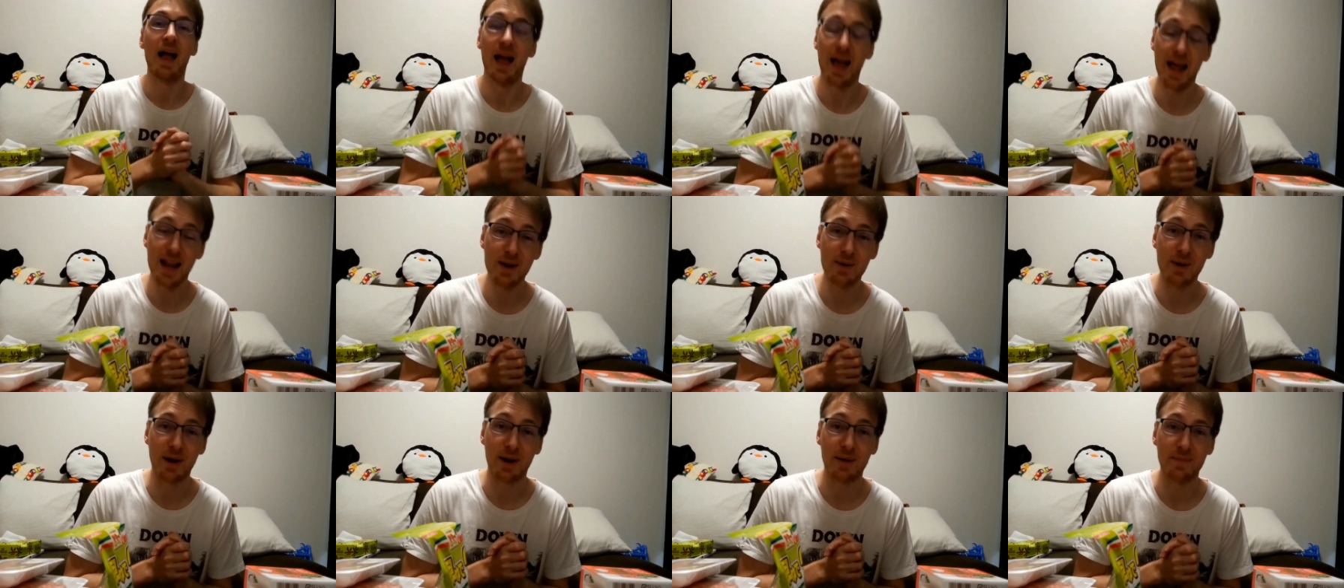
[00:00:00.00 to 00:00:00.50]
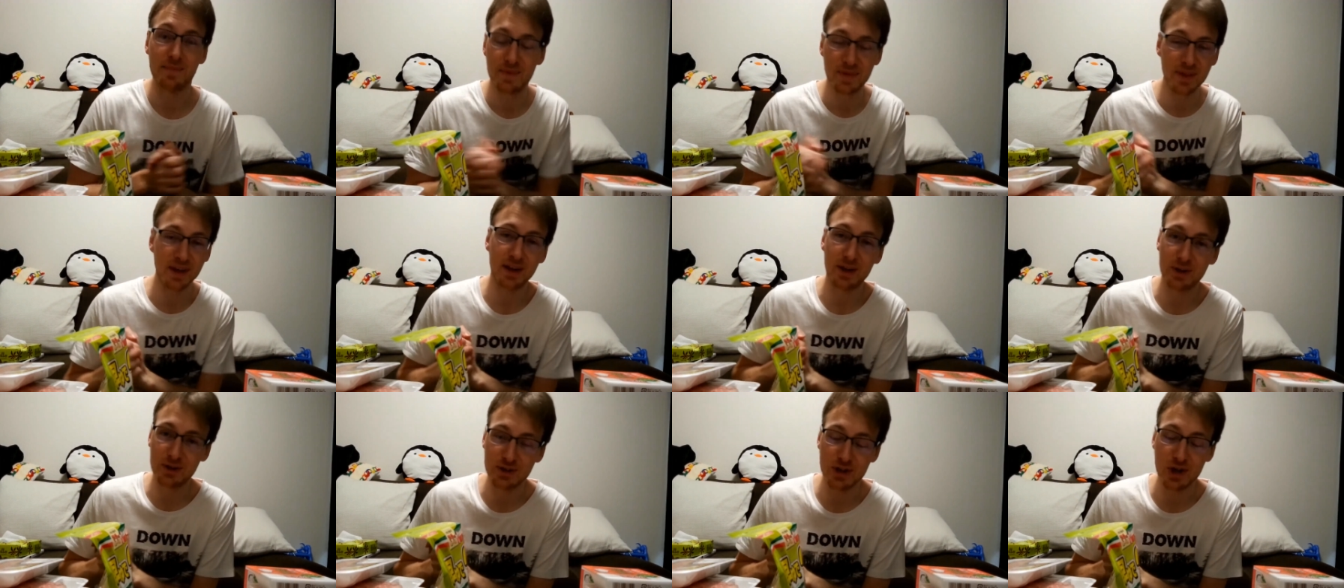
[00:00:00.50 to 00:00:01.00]
Anyway,
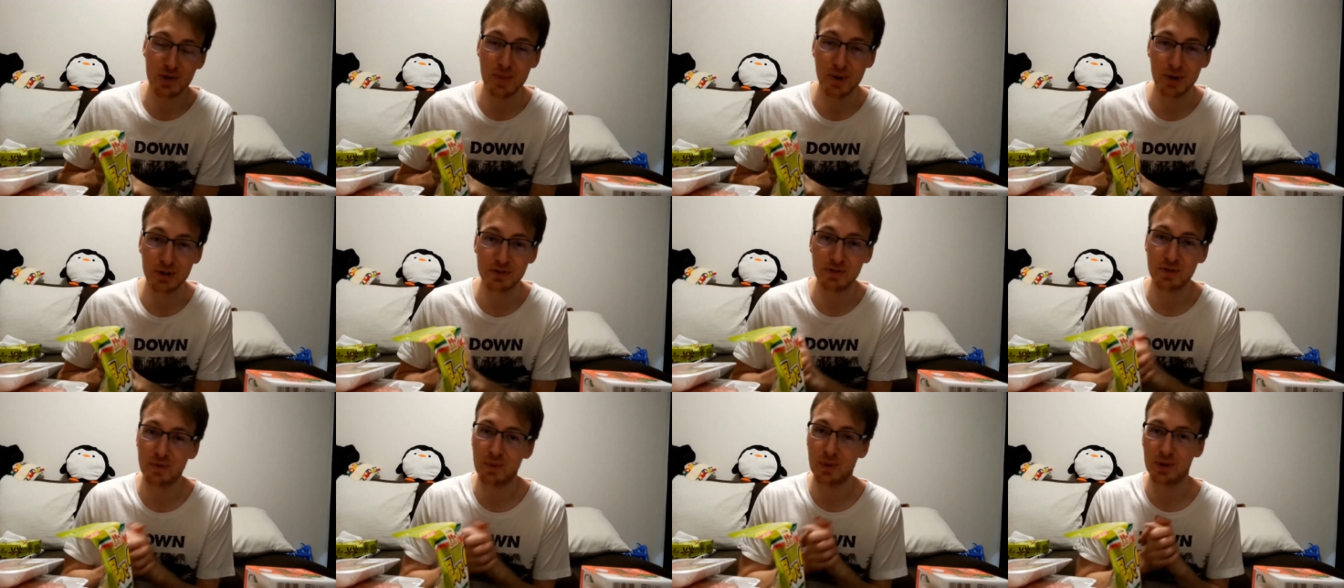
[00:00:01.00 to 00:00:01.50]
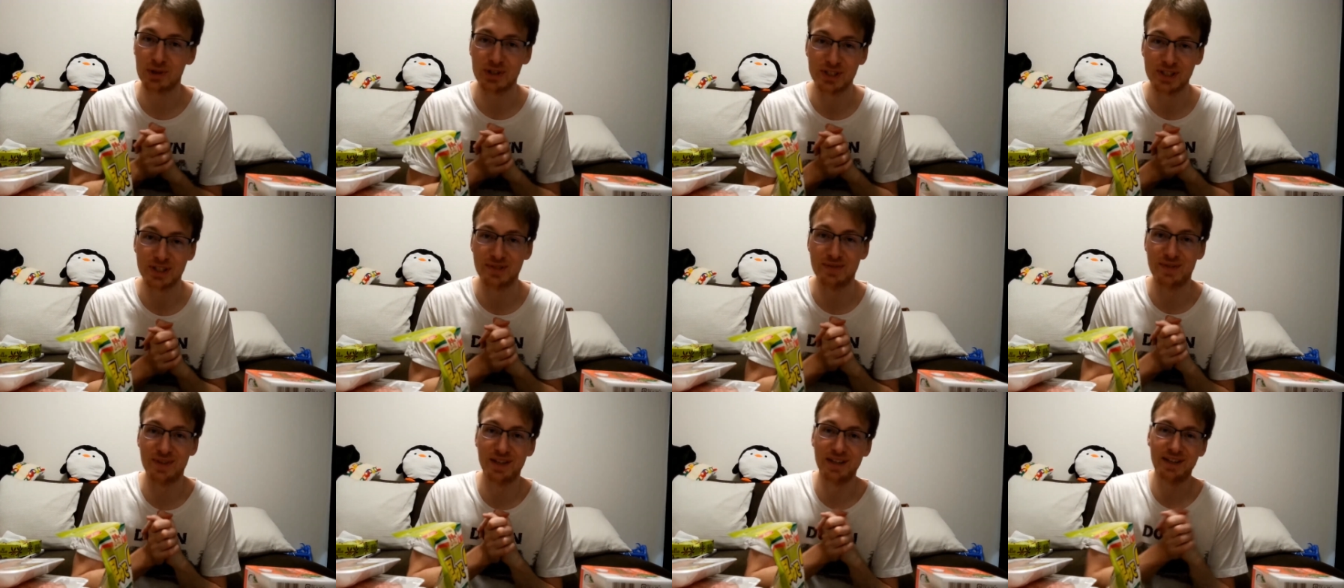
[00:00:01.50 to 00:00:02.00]
thank you so much for watching
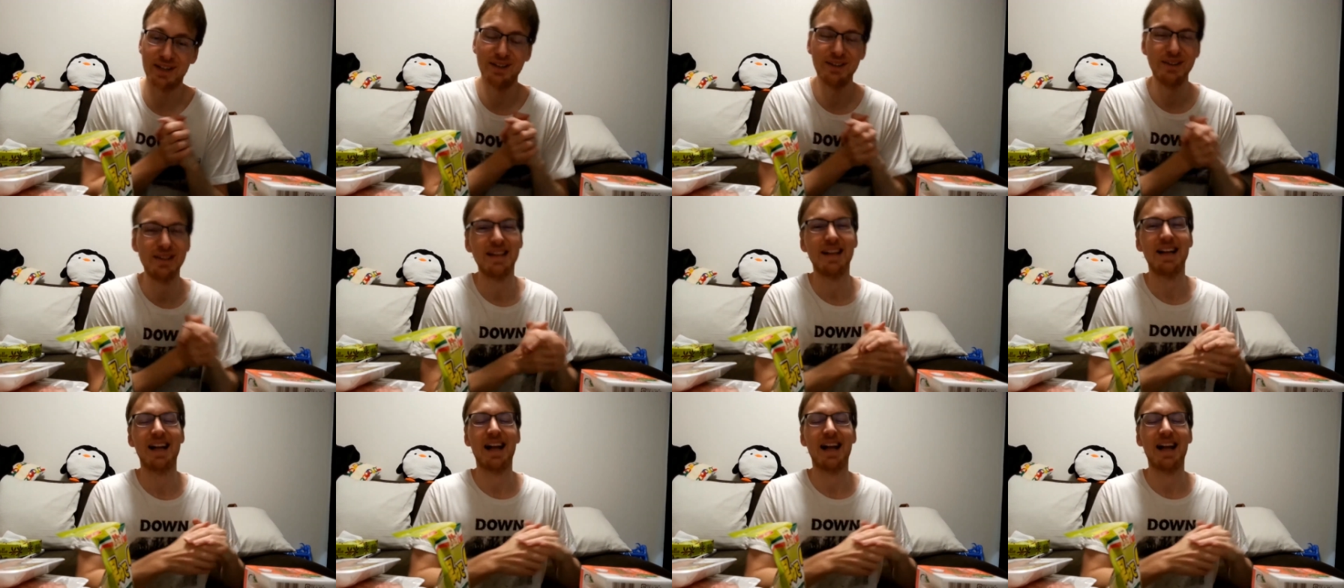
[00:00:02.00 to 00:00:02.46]
this video.